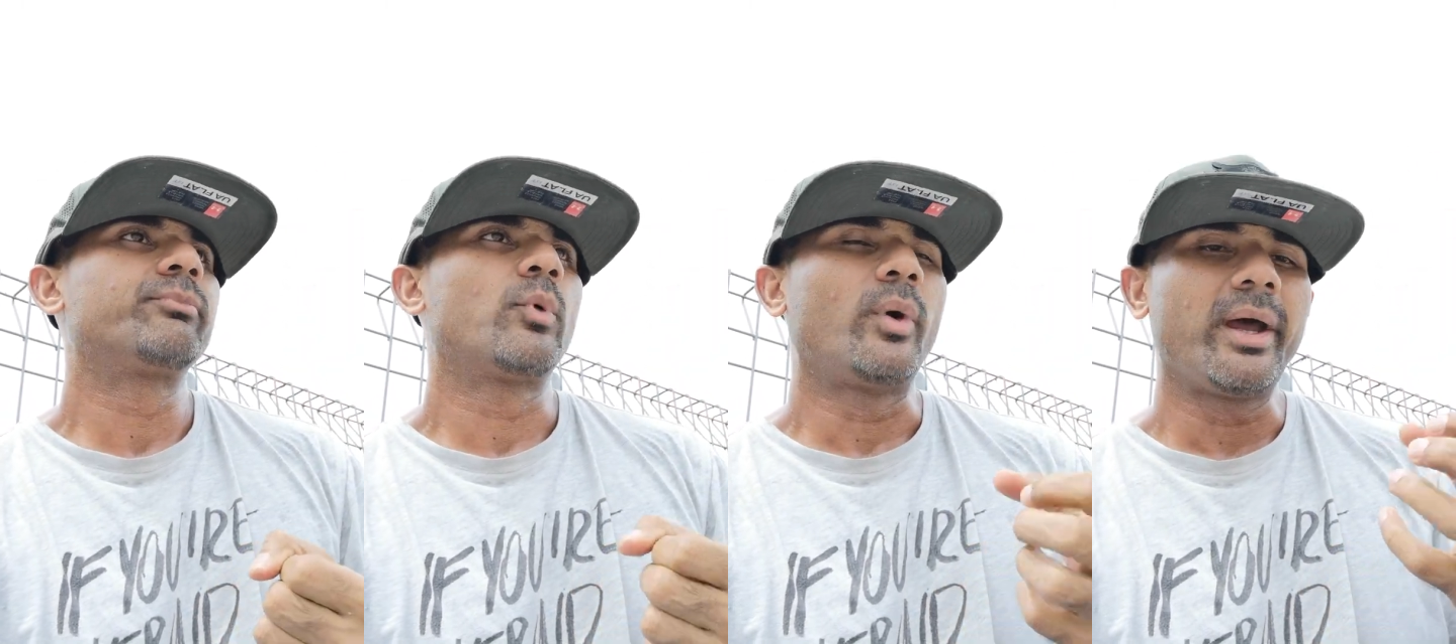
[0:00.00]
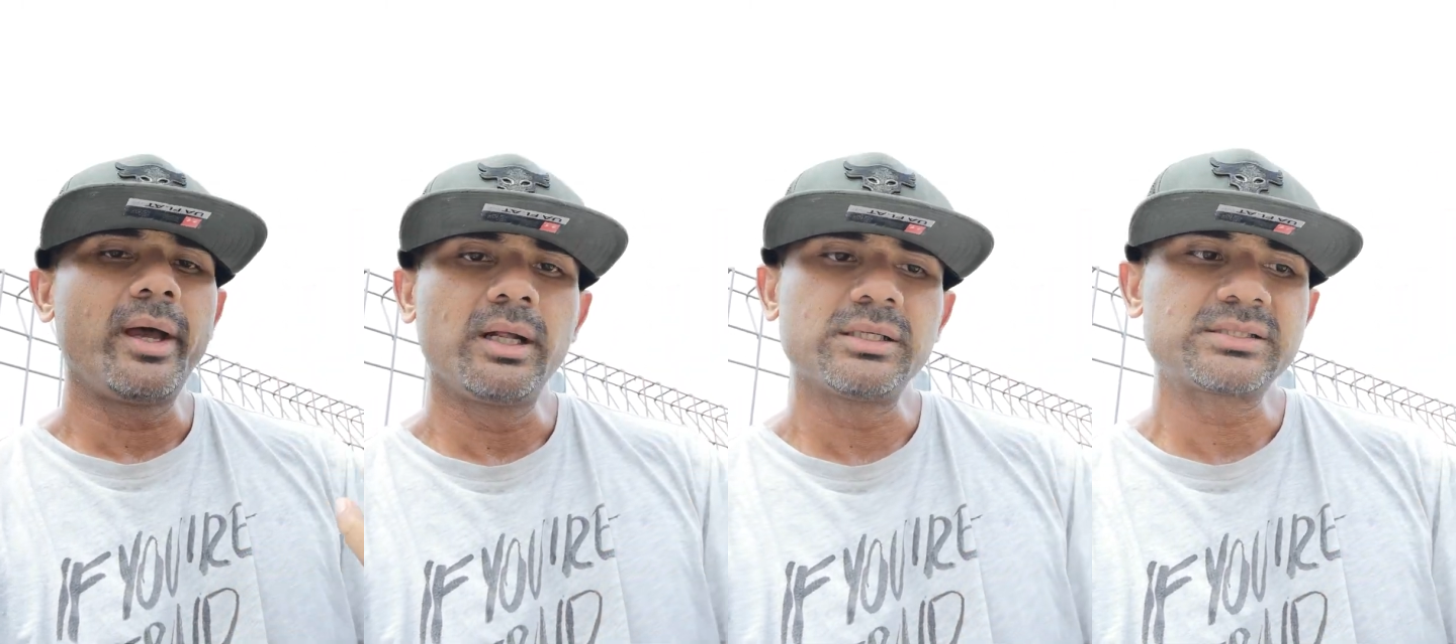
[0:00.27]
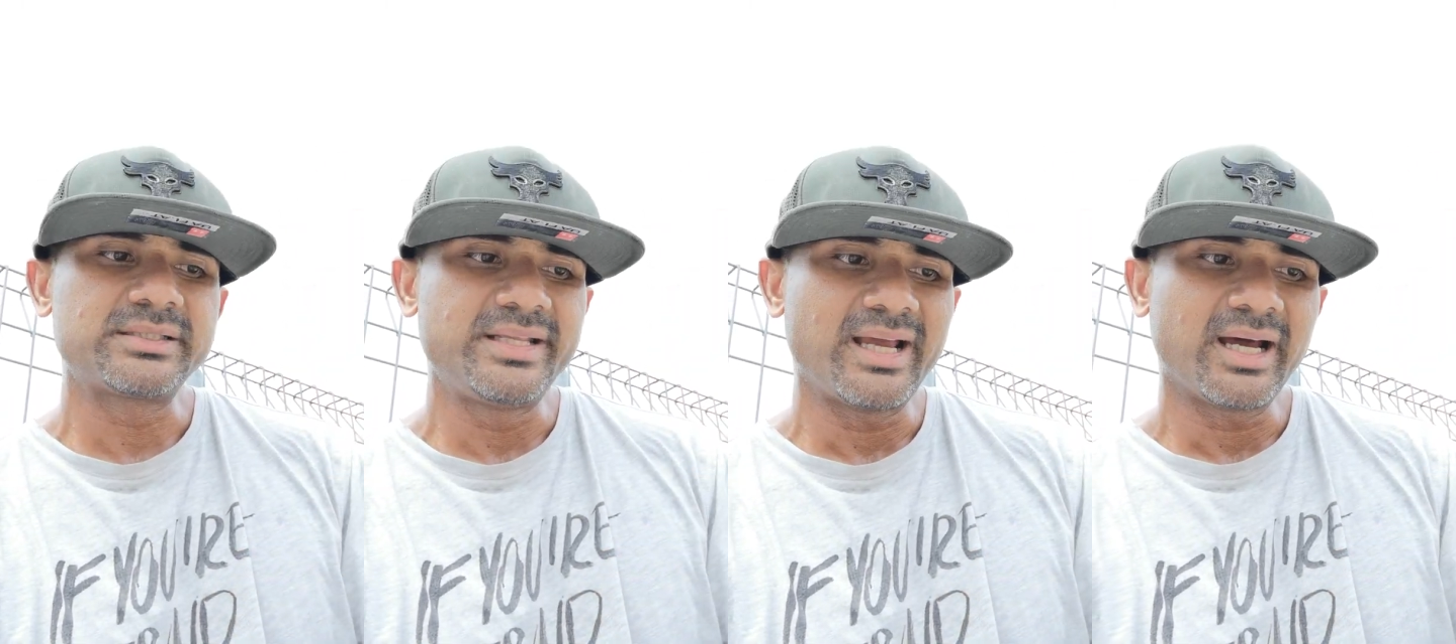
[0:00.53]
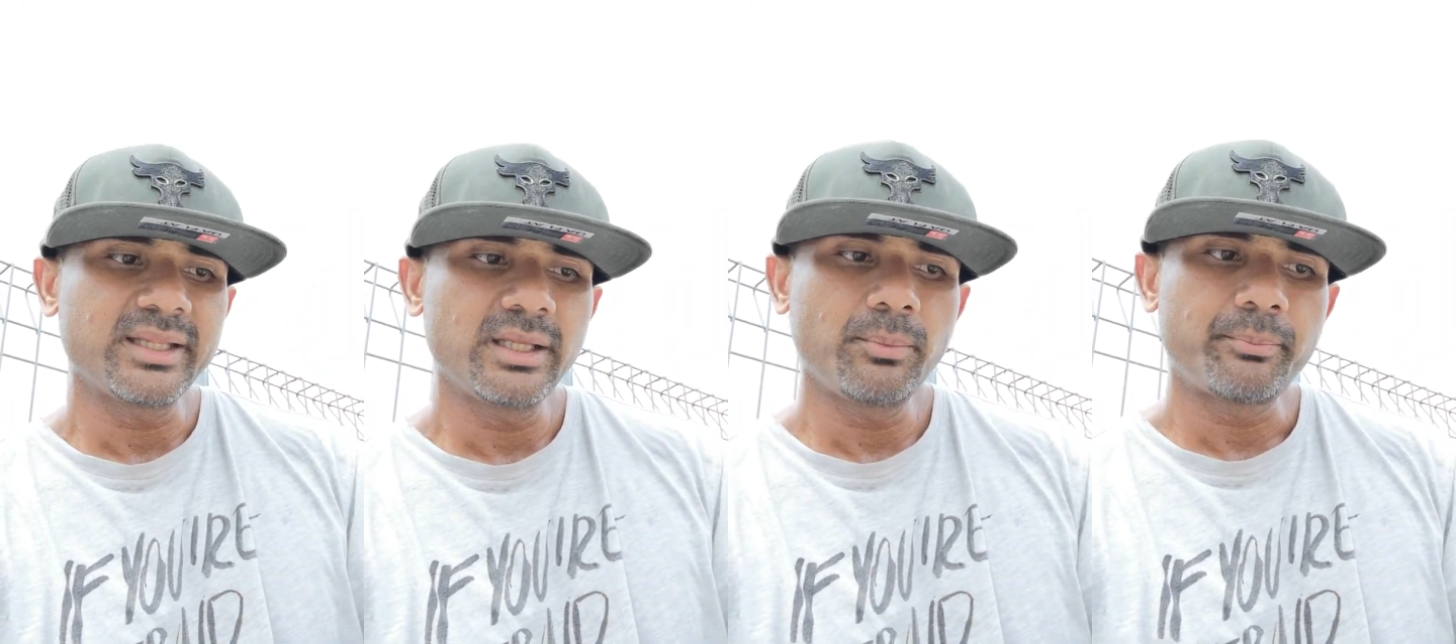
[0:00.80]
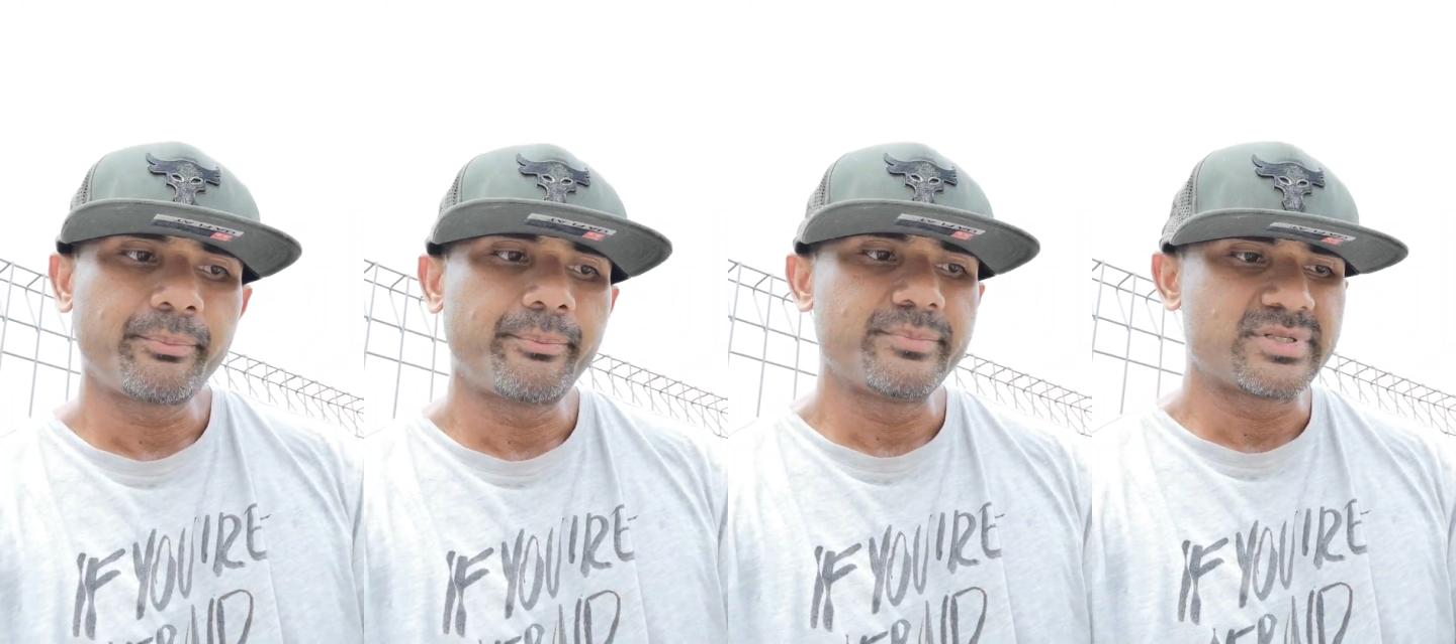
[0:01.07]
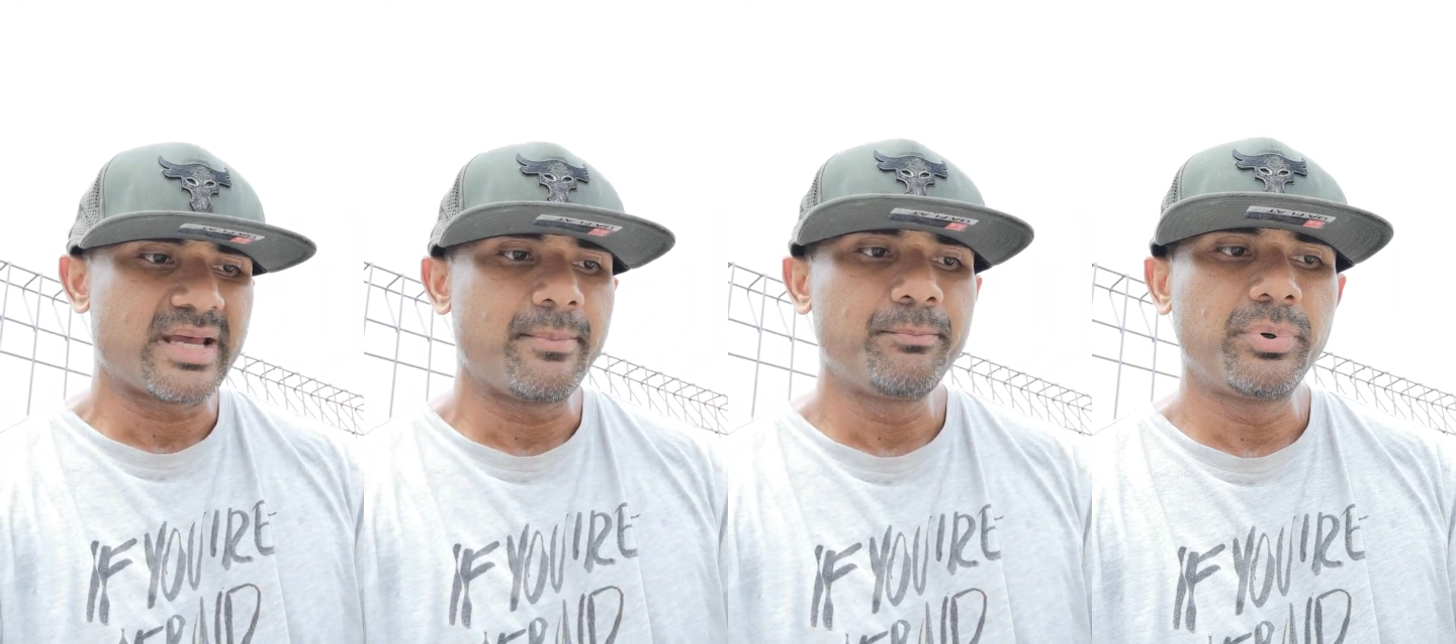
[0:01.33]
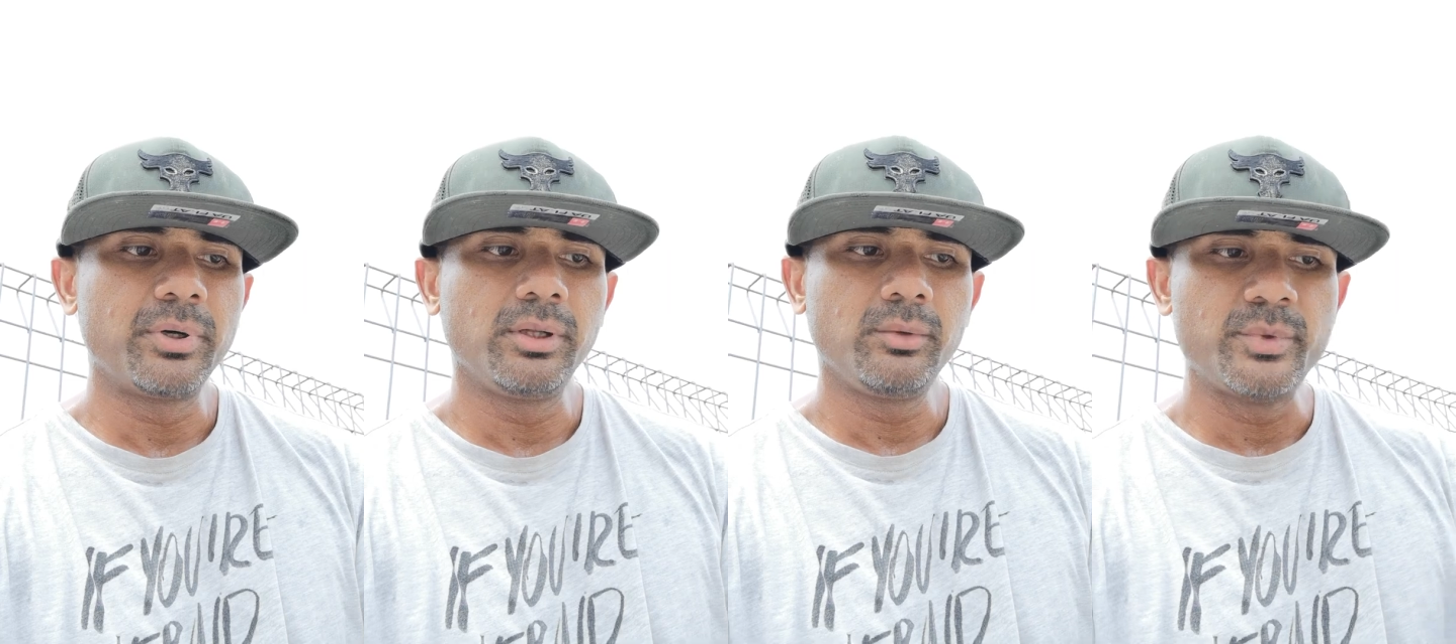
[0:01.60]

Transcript: Where else the other sample,